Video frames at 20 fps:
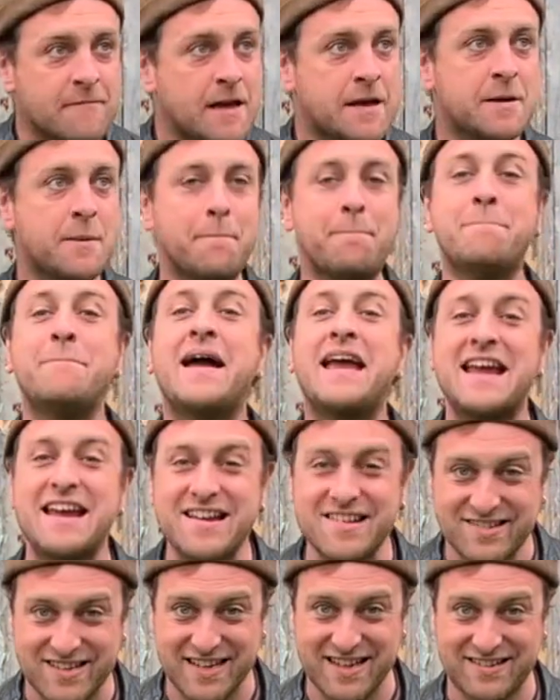
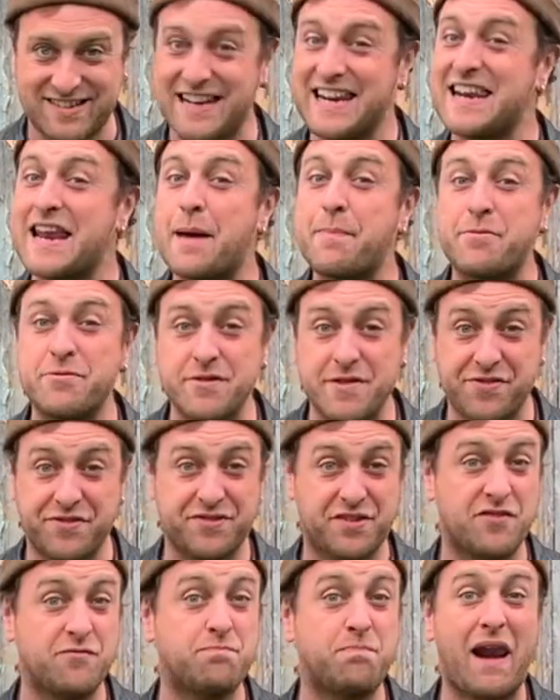mazes, labyrinths
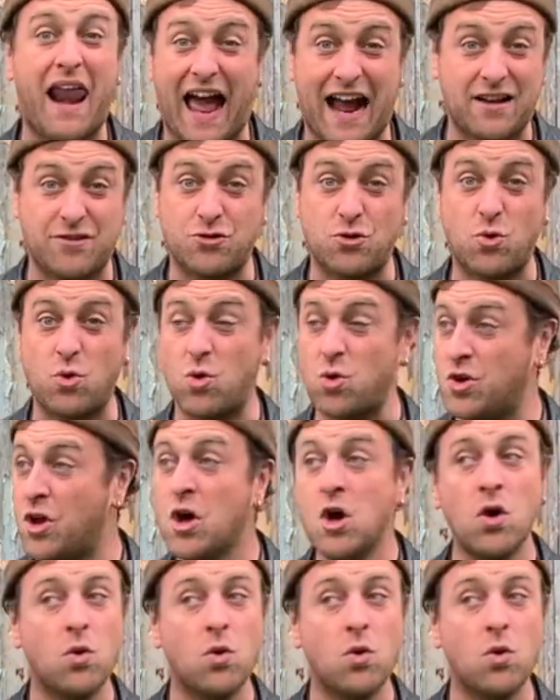of blackthorn,